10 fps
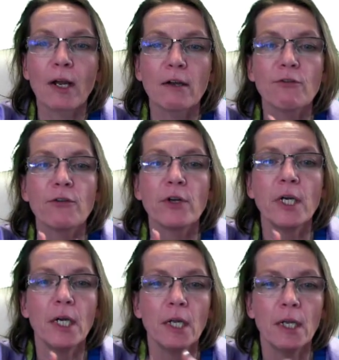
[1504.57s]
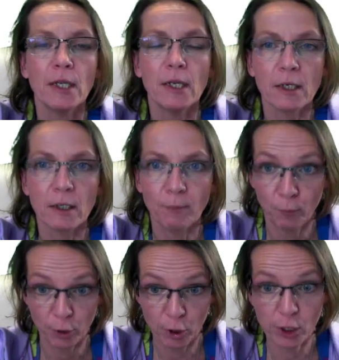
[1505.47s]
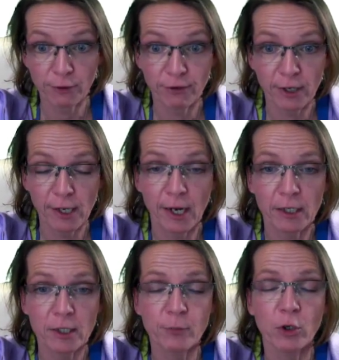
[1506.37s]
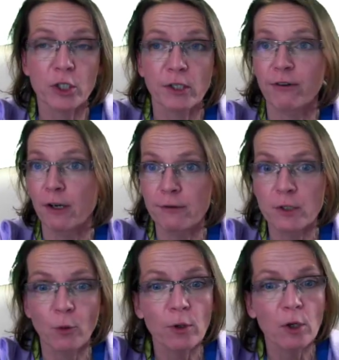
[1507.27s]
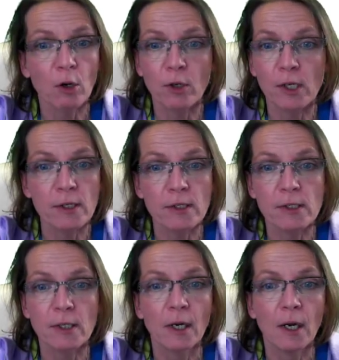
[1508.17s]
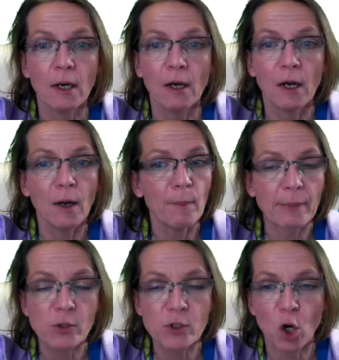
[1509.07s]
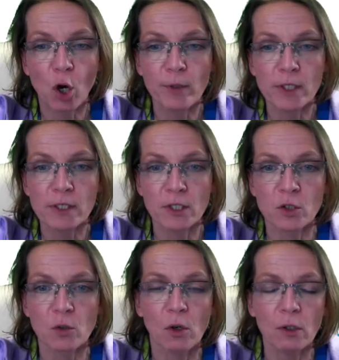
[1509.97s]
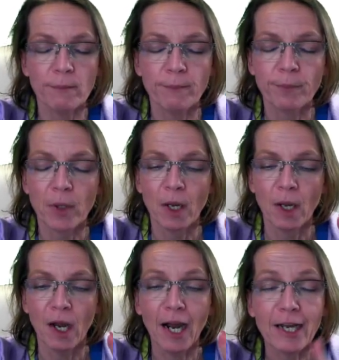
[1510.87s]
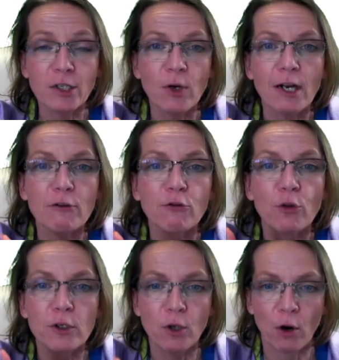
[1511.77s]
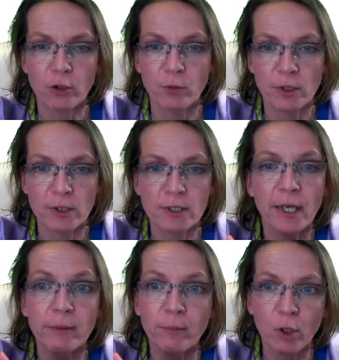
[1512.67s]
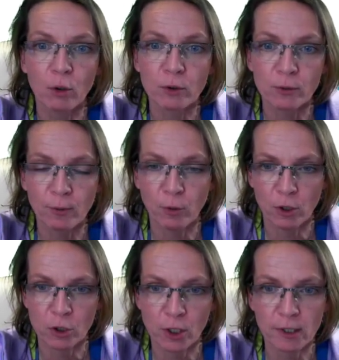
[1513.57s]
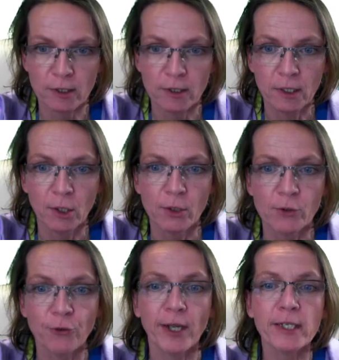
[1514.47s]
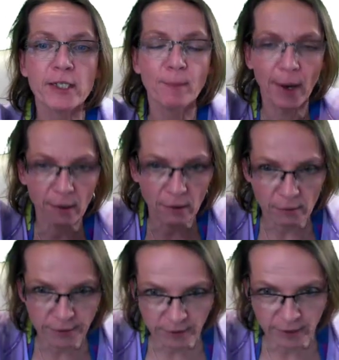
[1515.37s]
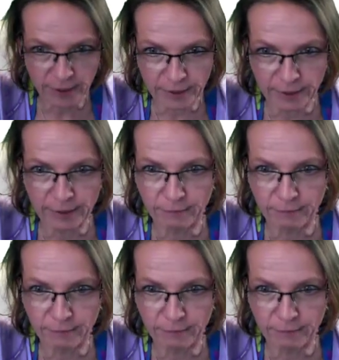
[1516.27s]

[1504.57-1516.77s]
you have the project file, the ATLAS project file with all the codings, memos, comments and so on. and you have all the documents that belong to the project. So that is bundled